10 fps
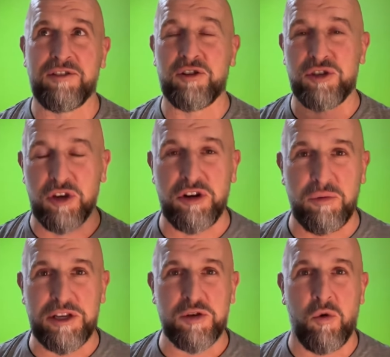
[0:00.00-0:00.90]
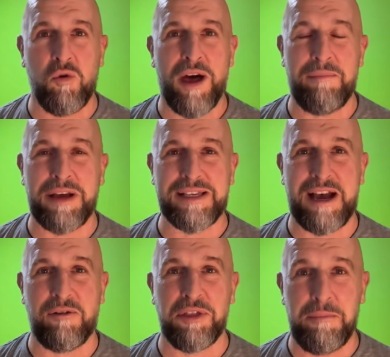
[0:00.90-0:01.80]
The sooner we sort all that
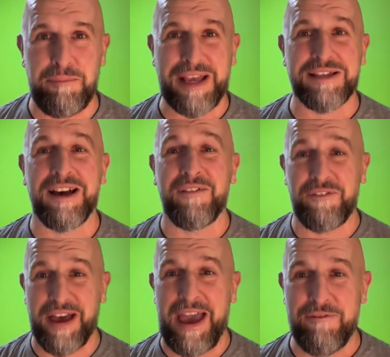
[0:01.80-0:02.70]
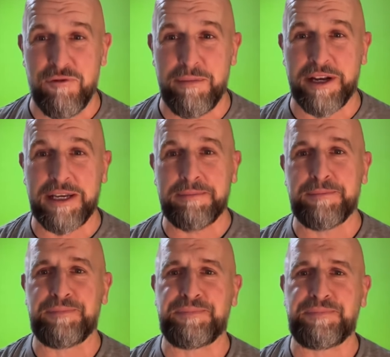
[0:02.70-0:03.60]
mess out, the better for everybody.